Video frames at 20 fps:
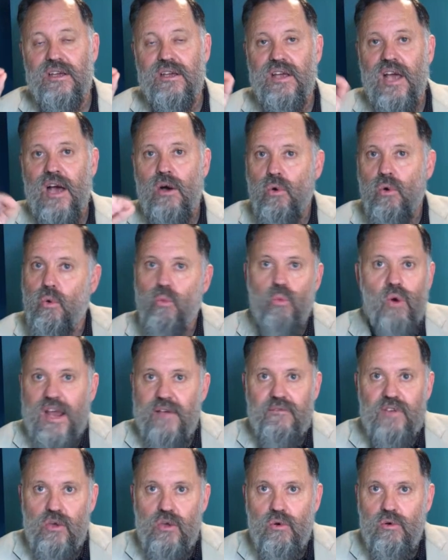or whatever
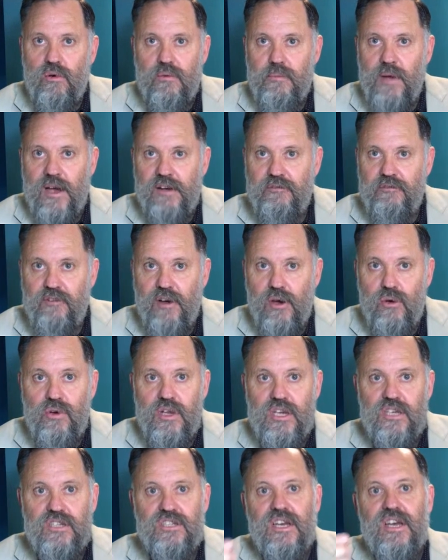your phone
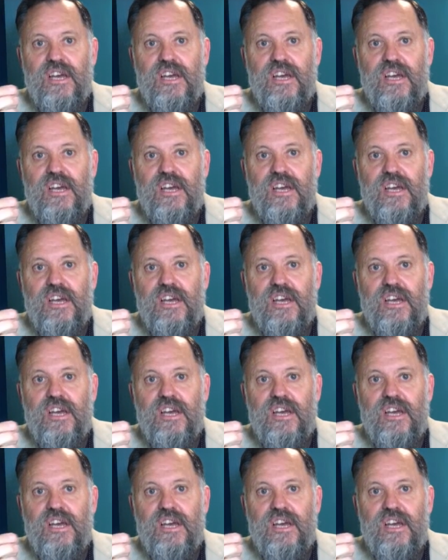is,